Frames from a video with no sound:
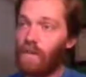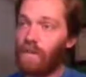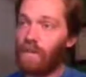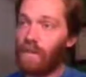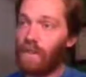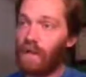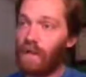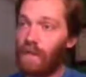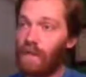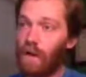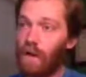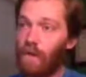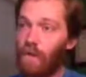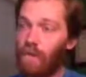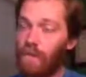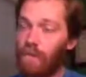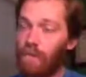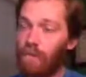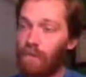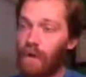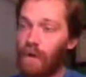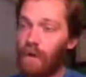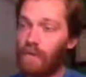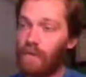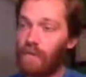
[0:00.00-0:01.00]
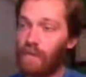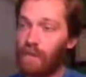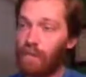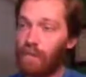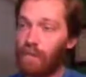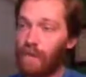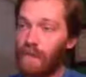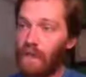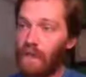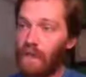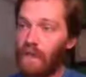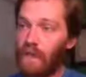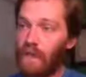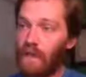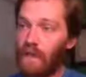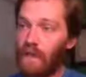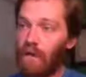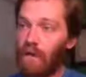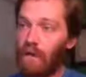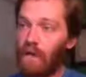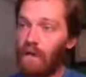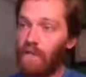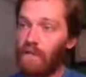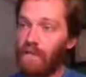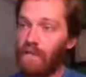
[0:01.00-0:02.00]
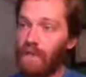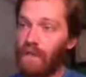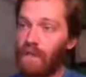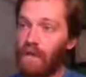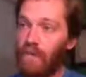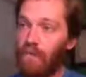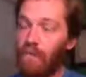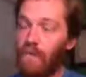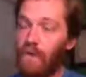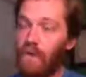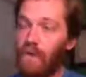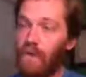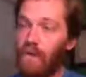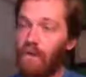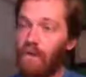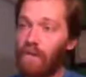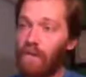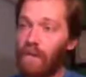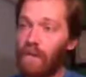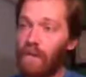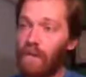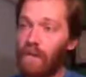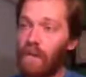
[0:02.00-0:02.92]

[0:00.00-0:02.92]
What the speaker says: It's going to go into project B here, and it's going to build